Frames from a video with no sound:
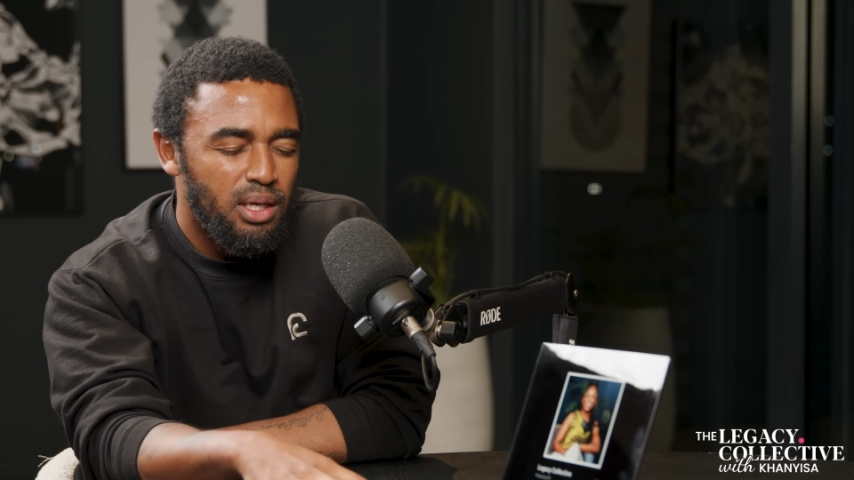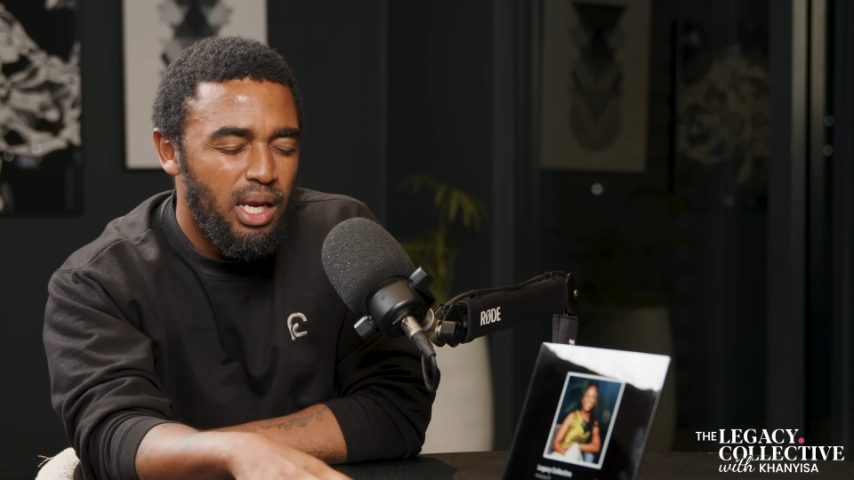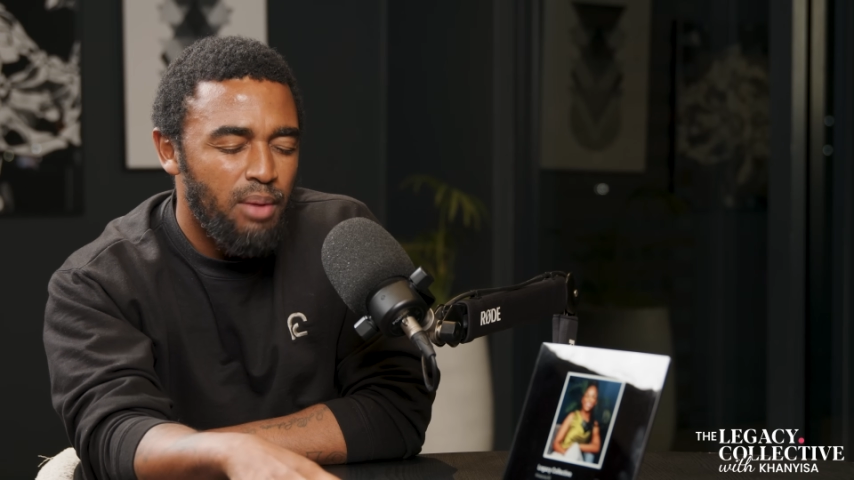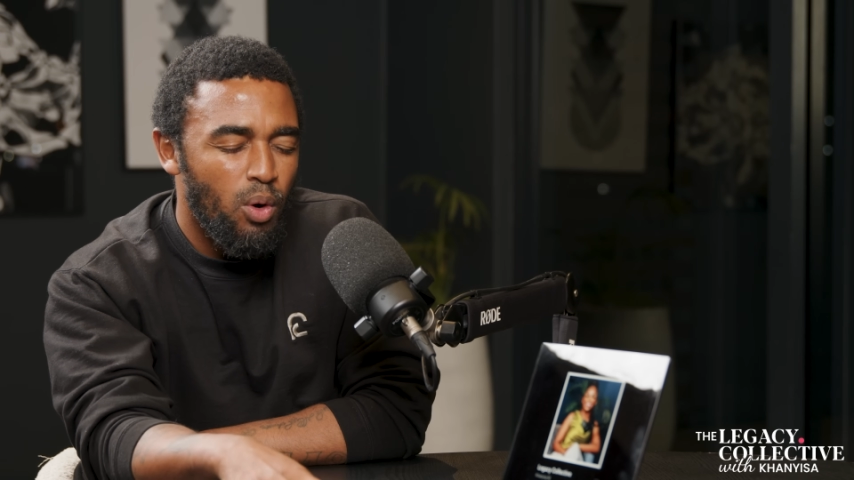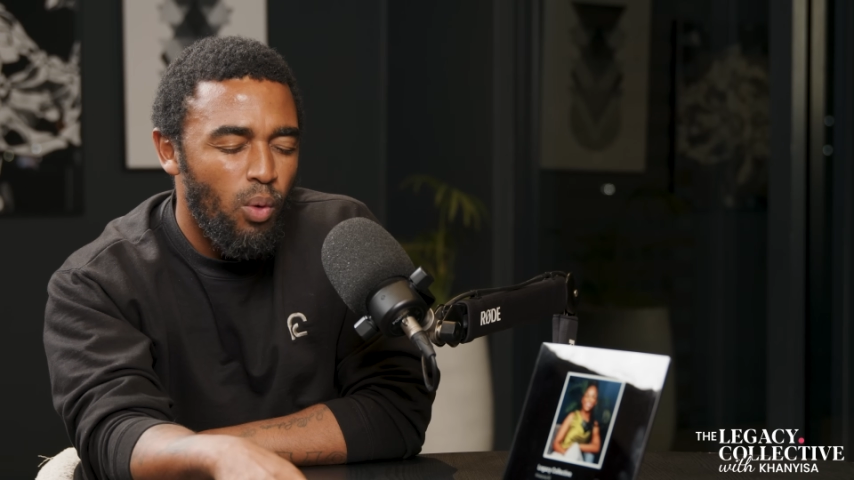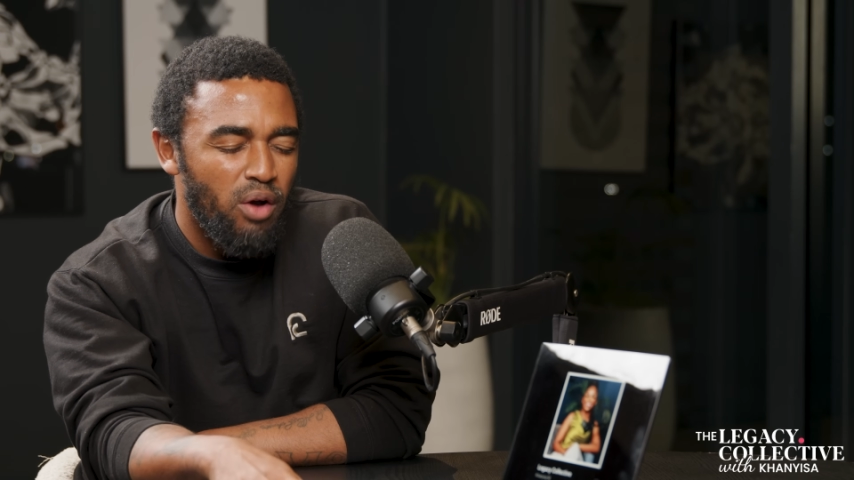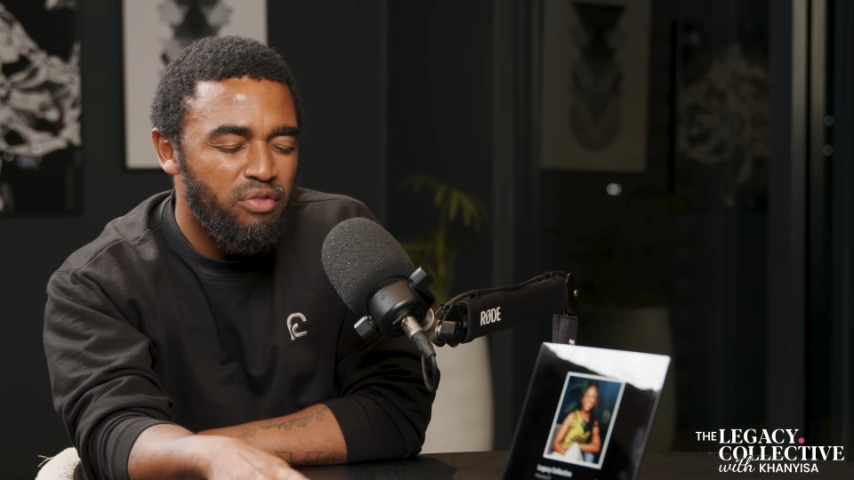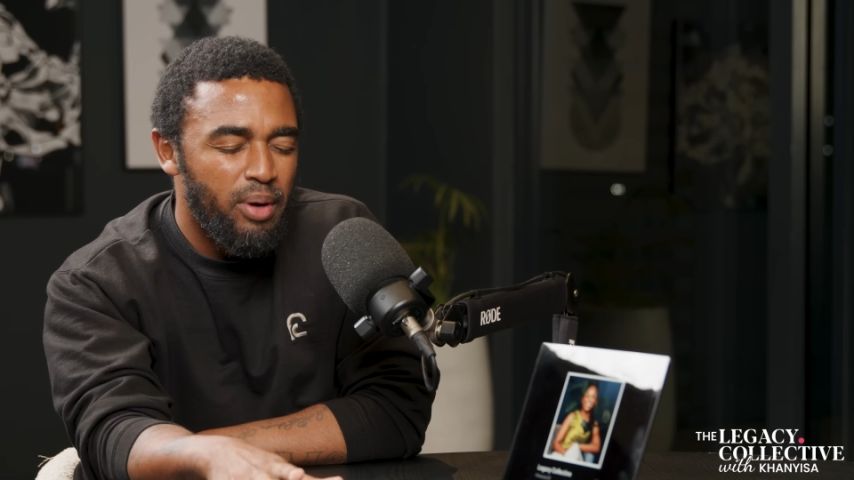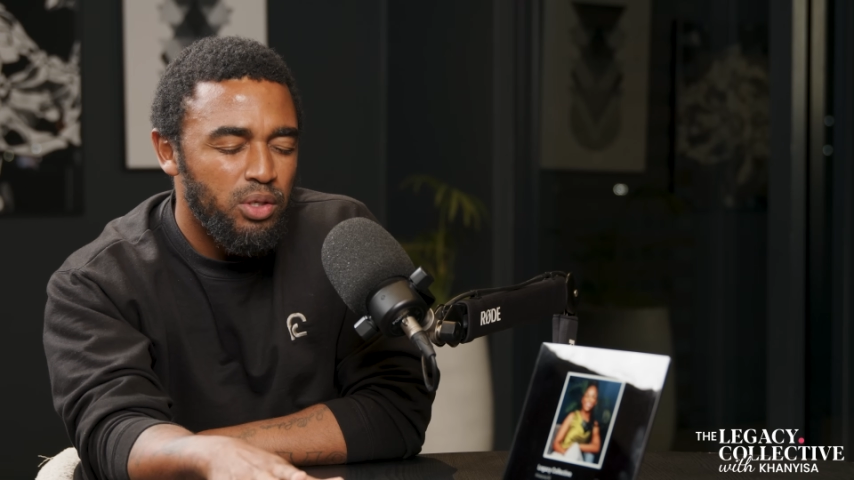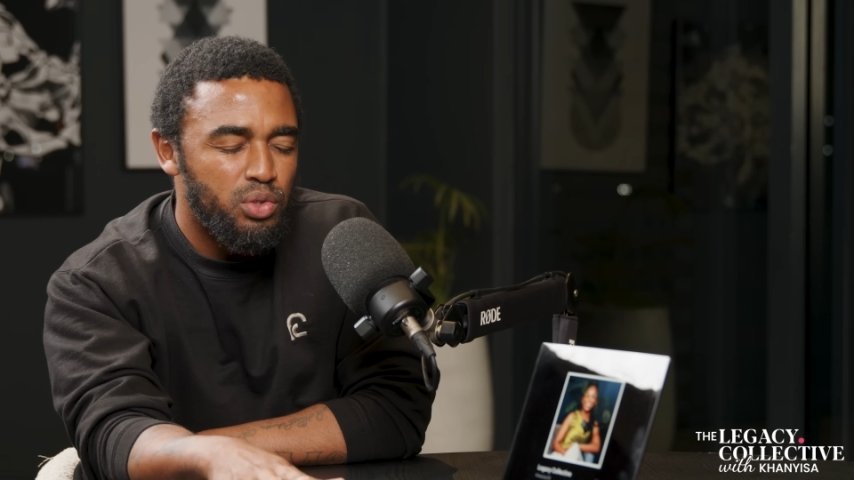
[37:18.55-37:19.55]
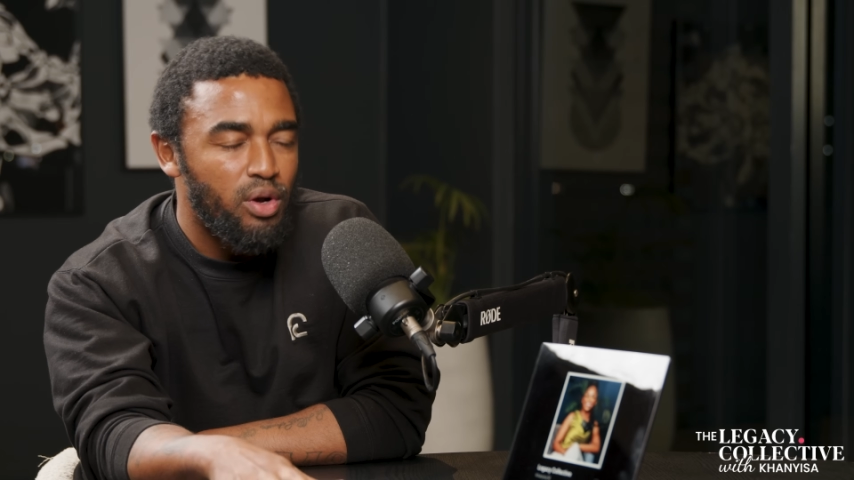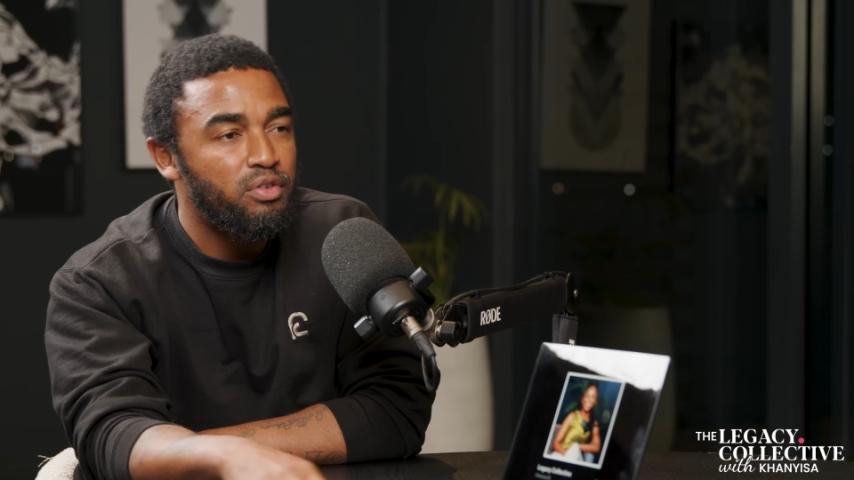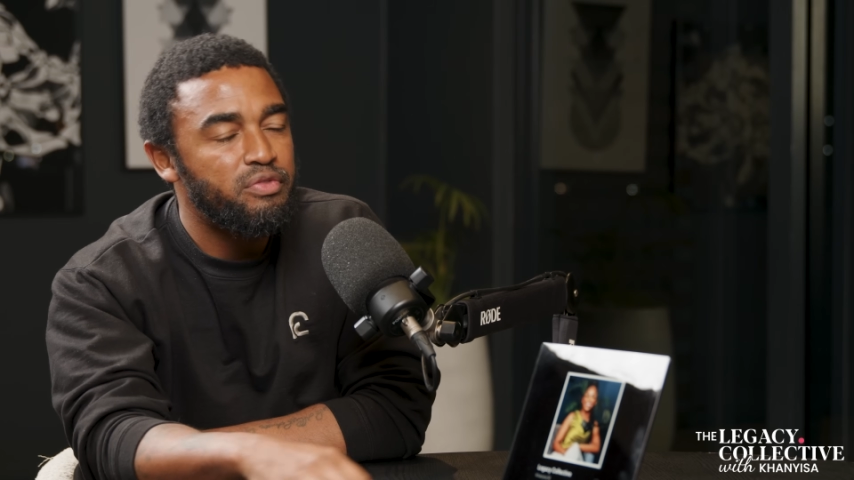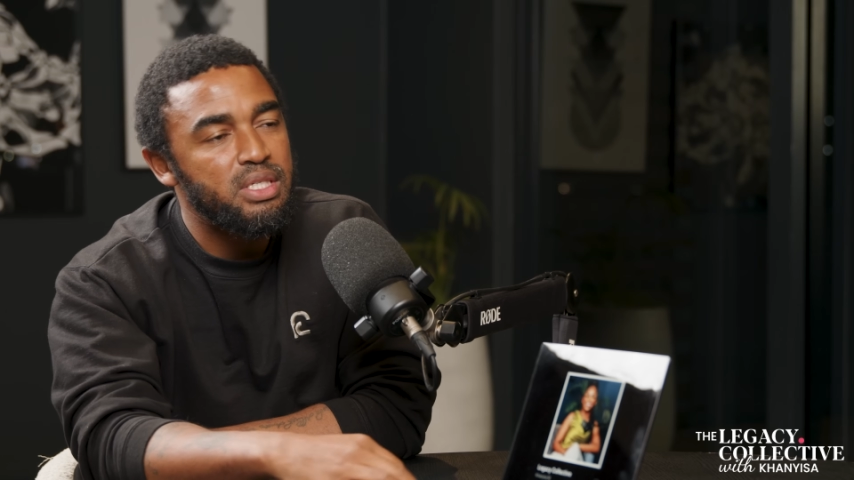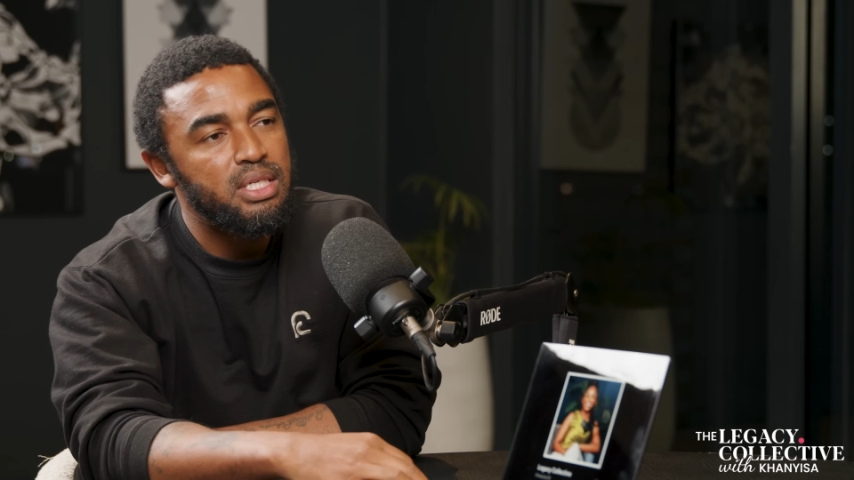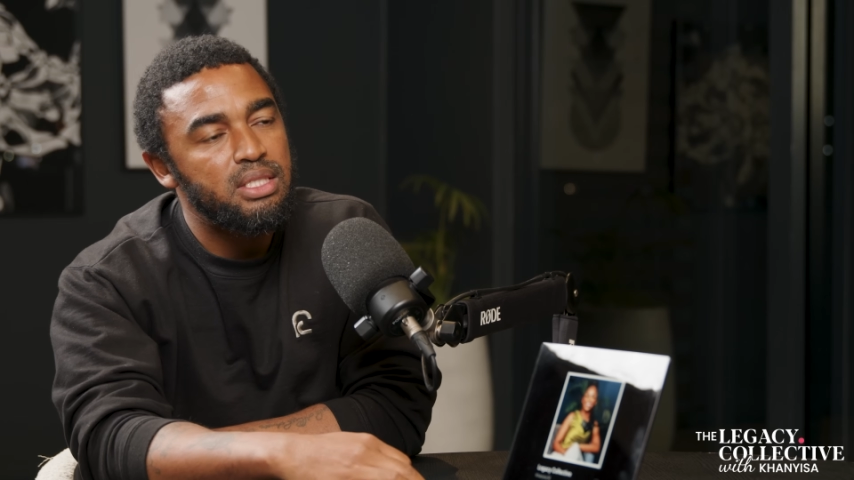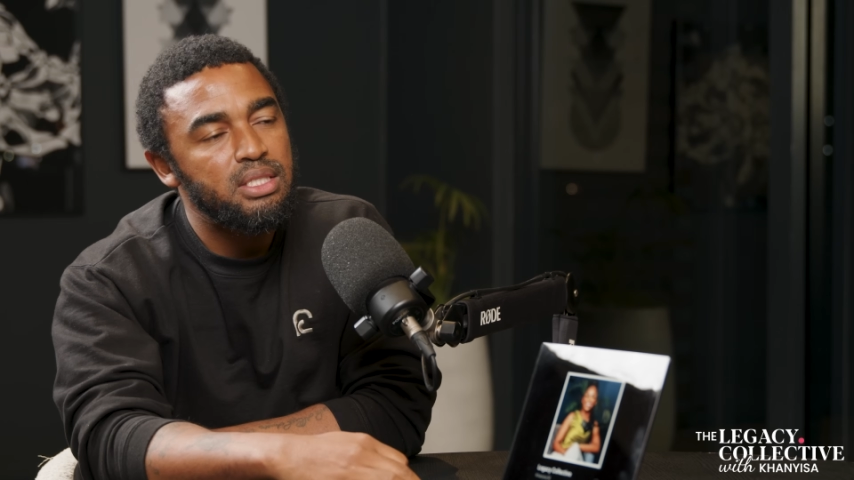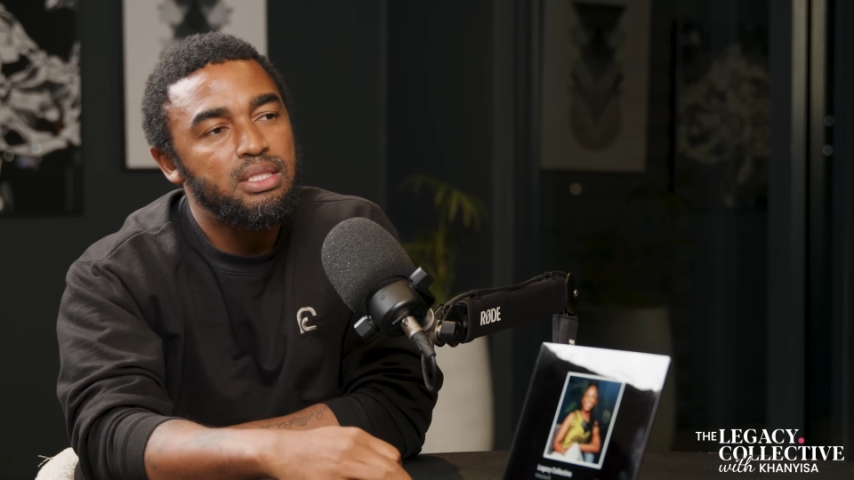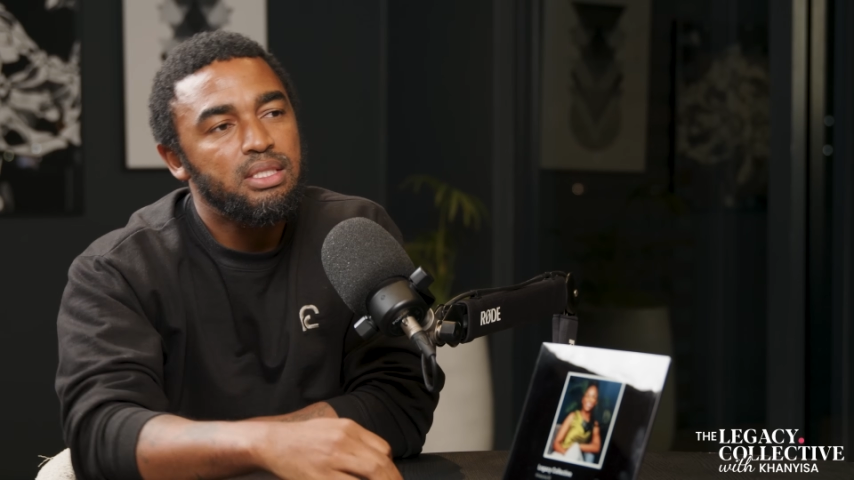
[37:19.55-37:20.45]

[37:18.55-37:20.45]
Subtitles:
and I'm aware of about 12 of his kids.